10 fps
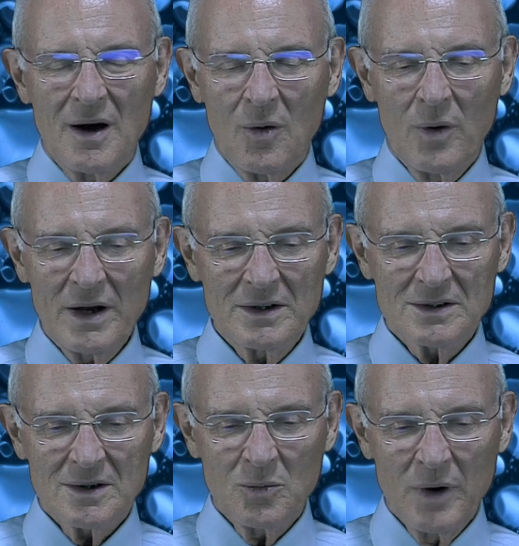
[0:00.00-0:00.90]
What
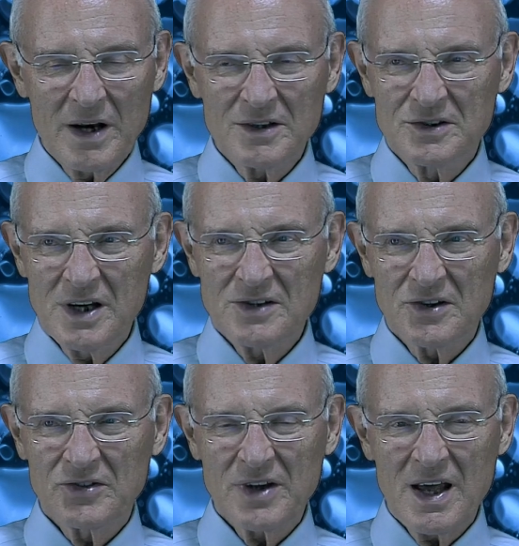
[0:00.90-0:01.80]
does
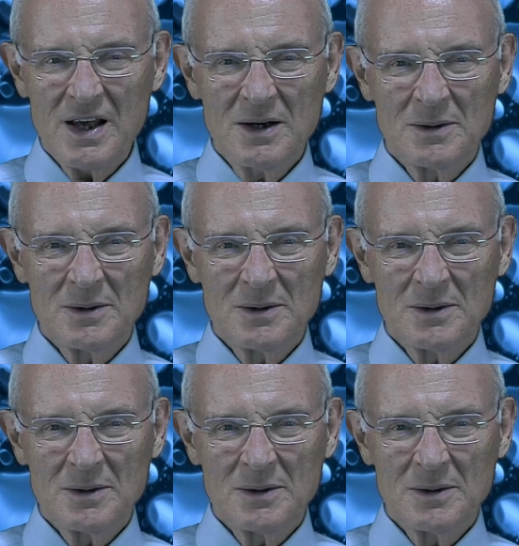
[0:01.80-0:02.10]
Jesus say?